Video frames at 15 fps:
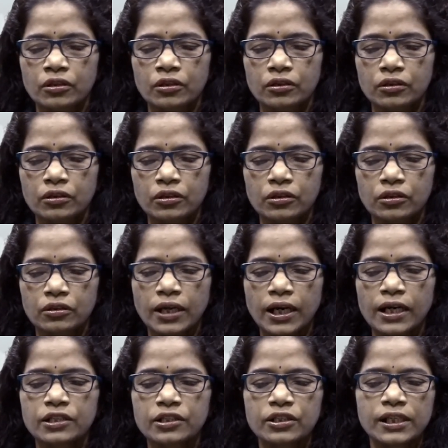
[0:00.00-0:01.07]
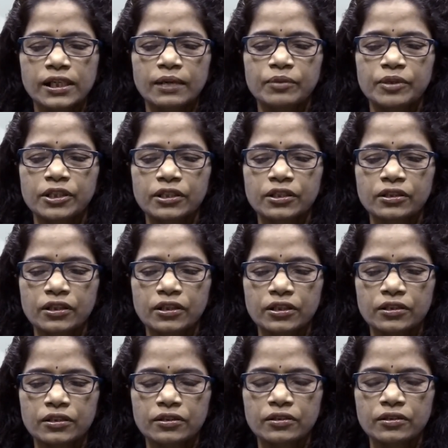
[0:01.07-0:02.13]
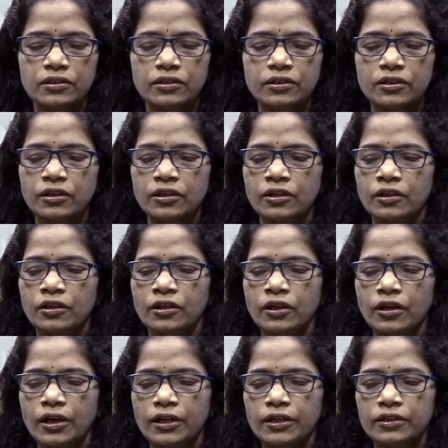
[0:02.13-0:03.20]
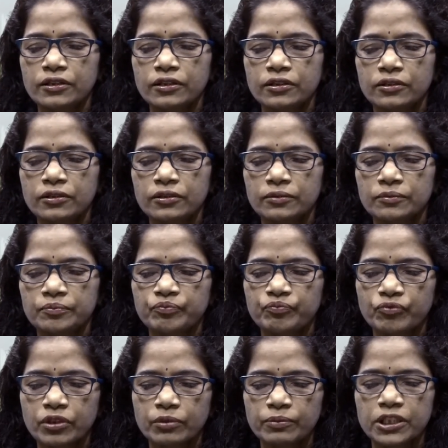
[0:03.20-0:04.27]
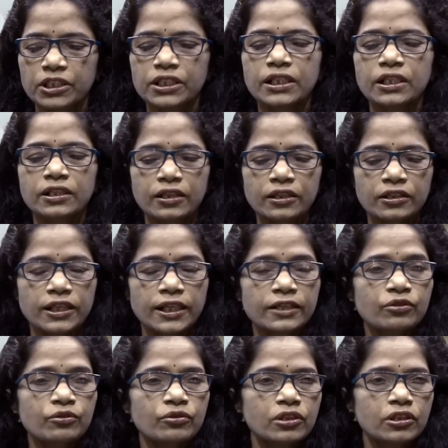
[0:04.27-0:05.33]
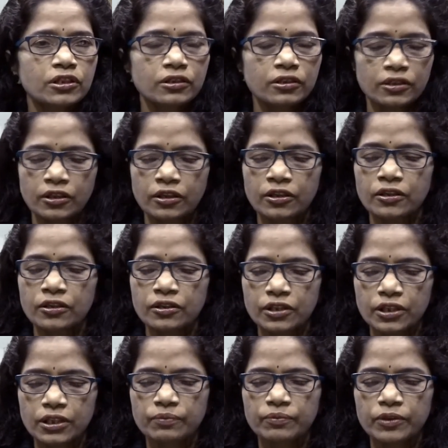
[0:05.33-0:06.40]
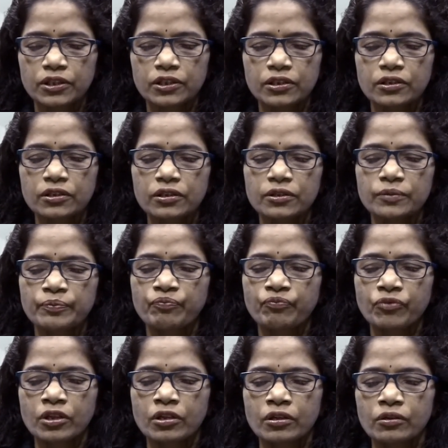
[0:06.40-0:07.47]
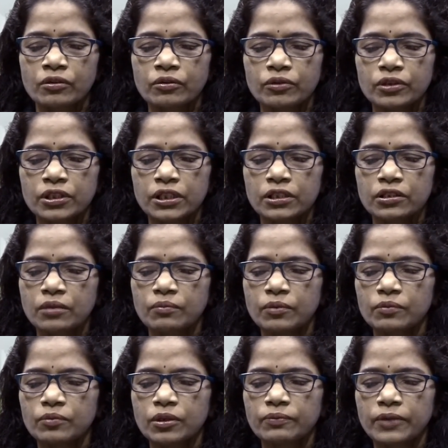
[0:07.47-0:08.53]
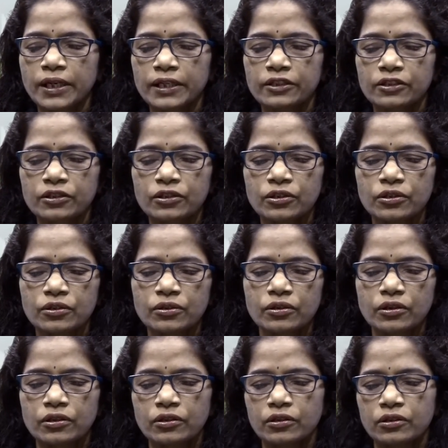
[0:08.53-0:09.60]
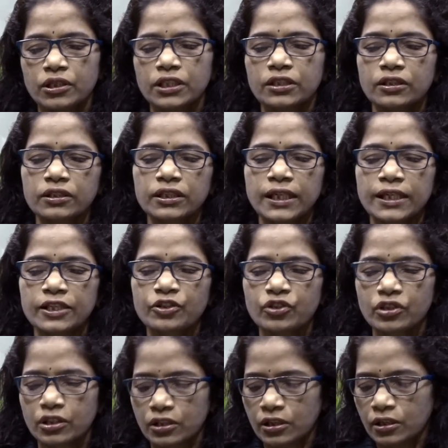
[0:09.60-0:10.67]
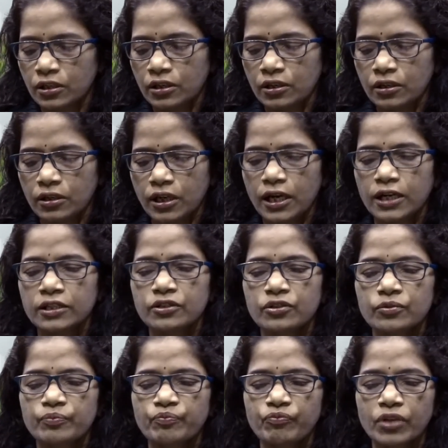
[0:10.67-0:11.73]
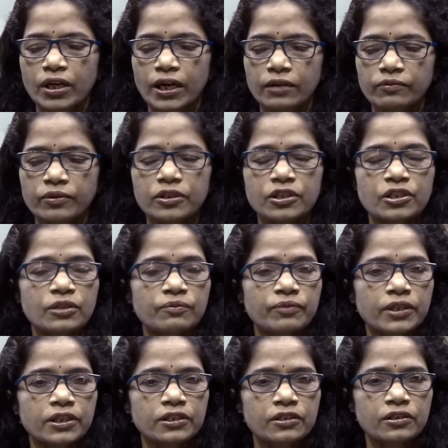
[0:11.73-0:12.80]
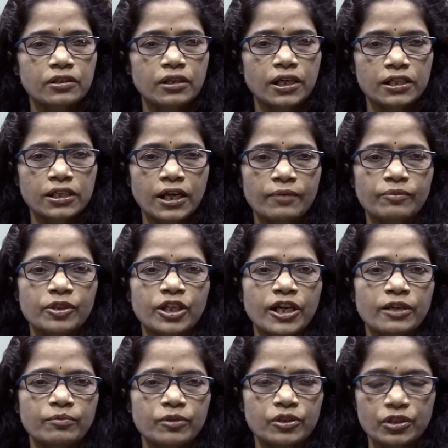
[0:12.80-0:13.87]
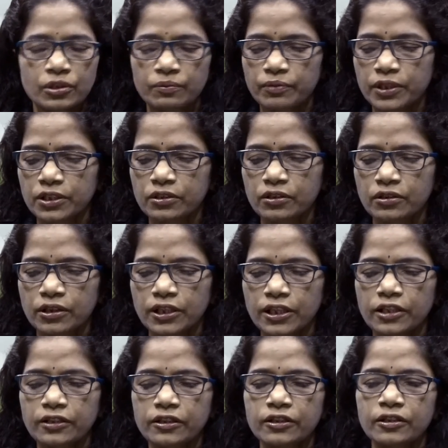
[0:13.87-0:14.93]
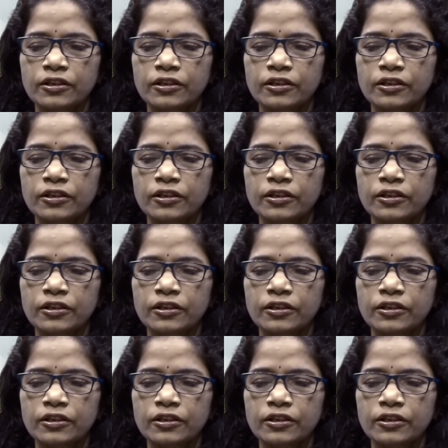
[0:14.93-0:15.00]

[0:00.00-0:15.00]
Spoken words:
the harsh climatic conditions, and physical contact with the sick persons, which are some of the factors recognized as adverse effects, as having adverse effects on health.